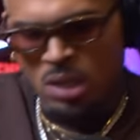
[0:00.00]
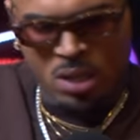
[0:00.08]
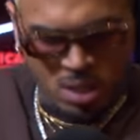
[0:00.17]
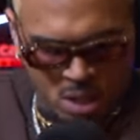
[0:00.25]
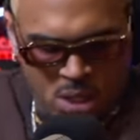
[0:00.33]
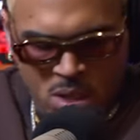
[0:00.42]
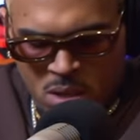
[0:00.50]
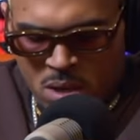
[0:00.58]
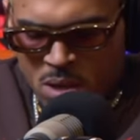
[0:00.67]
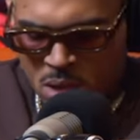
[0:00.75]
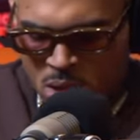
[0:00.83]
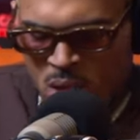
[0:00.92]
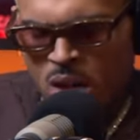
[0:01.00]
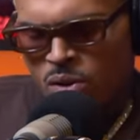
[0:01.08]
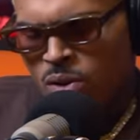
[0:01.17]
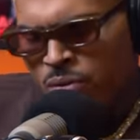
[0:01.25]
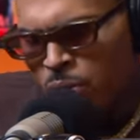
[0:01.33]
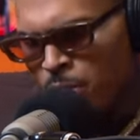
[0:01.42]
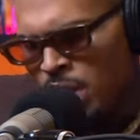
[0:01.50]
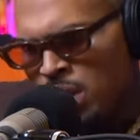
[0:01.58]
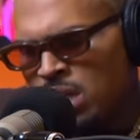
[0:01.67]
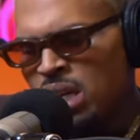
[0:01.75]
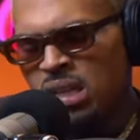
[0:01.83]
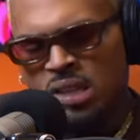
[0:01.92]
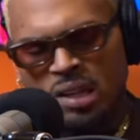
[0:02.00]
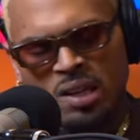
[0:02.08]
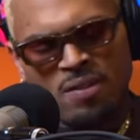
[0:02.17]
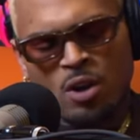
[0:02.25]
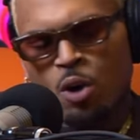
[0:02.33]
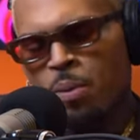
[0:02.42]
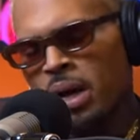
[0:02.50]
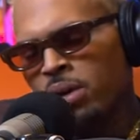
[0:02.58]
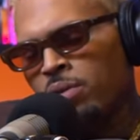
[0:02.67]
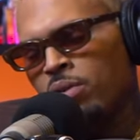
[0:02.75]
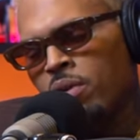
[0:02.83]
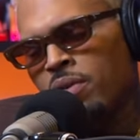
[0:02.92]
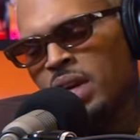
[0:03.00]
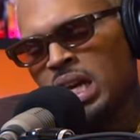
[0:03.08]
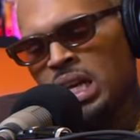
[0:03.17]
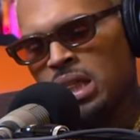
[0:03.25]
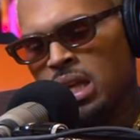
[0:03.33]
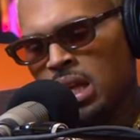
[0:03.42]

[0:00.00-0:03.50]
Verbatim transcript: uh, healthy for me to, to even go back and forth for any,